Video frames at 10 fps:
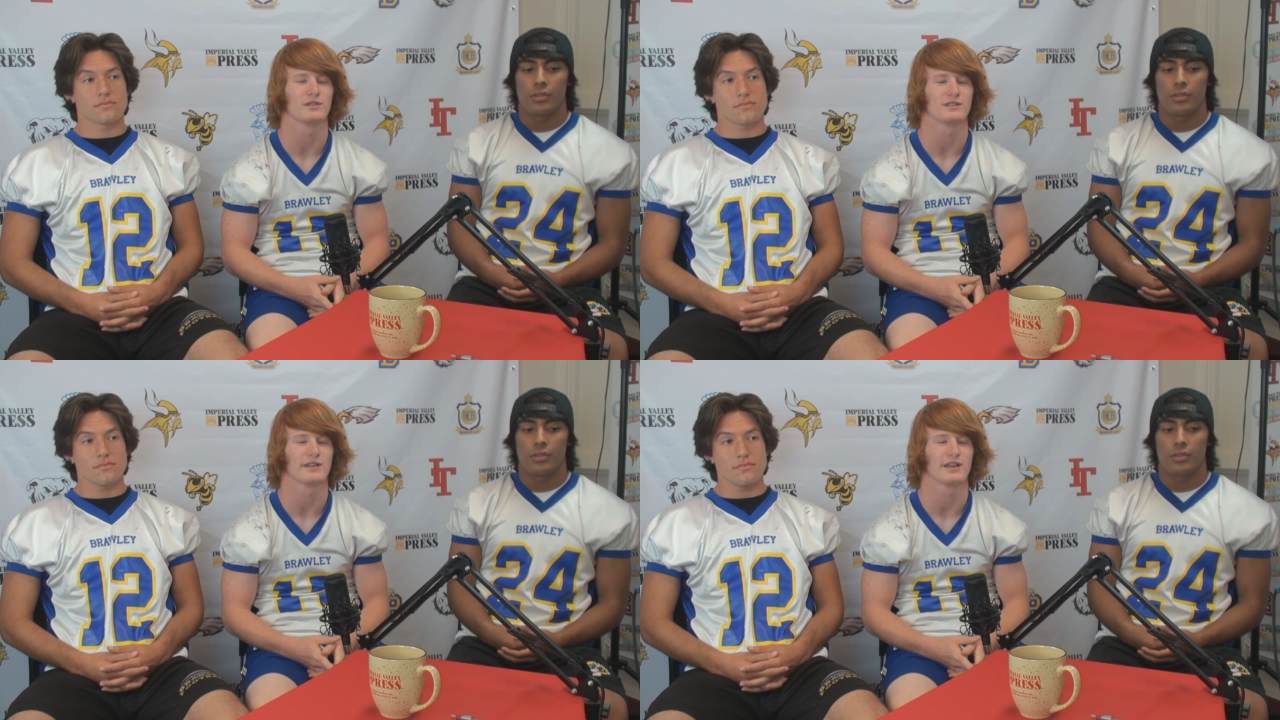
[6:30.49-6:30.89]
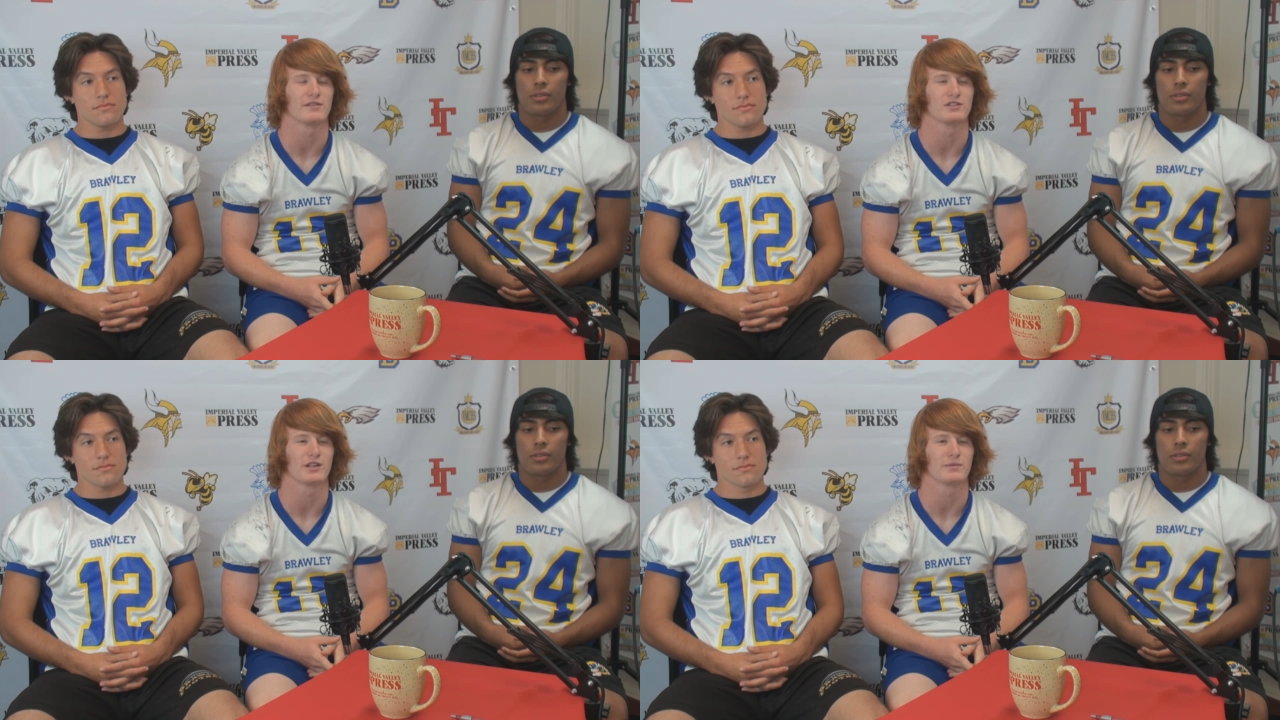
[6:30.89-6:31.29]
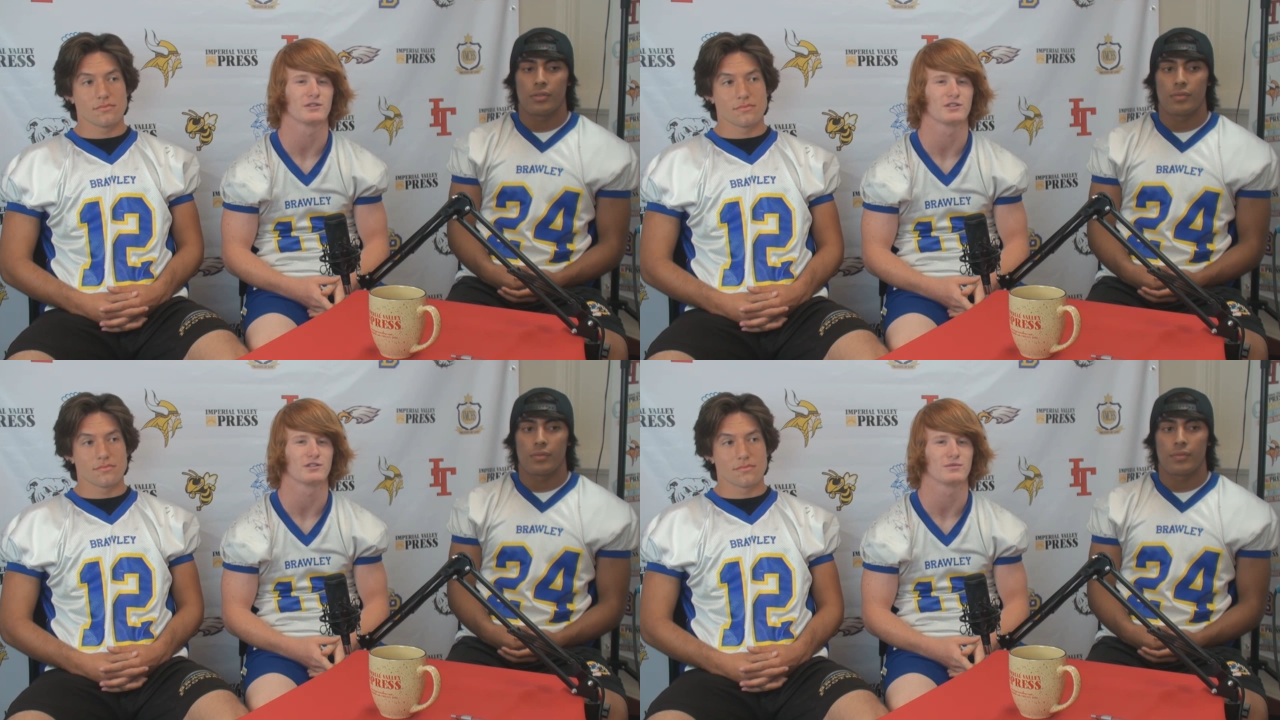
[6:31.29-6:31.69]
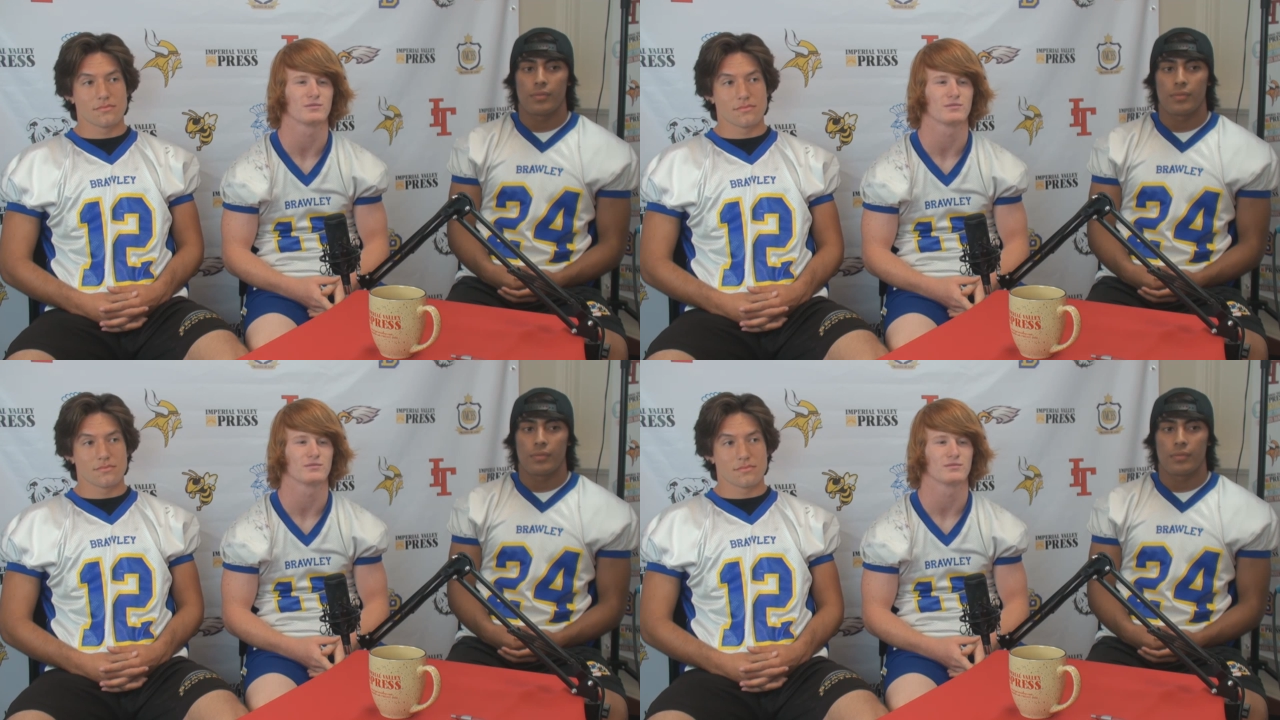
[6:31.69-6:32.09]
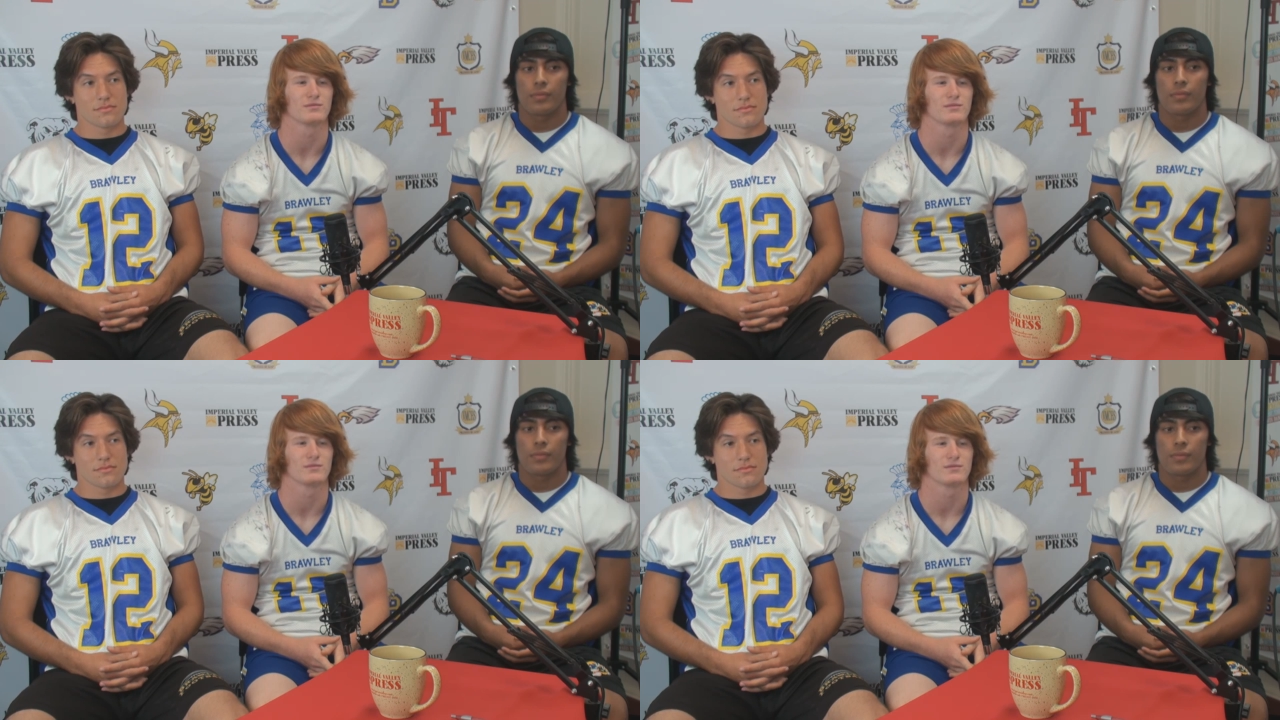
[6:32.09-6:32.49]
Speaker 1: a C I F championship.
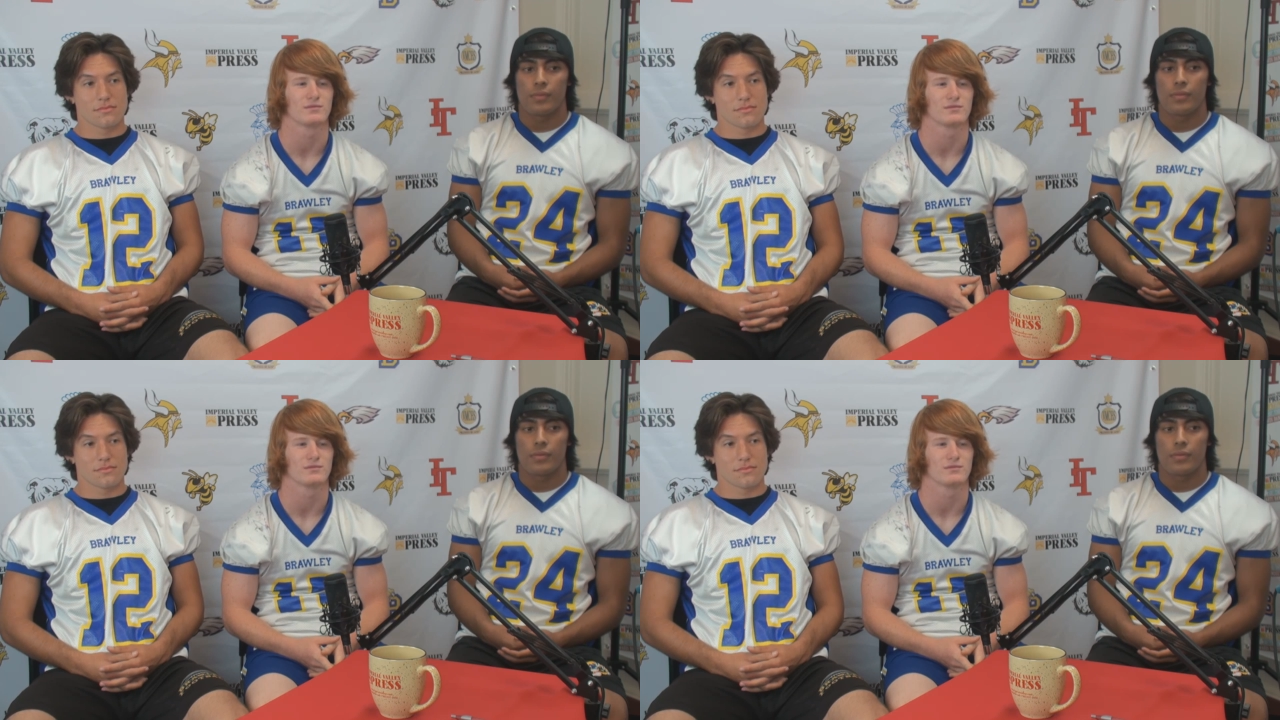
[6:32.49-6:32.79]
And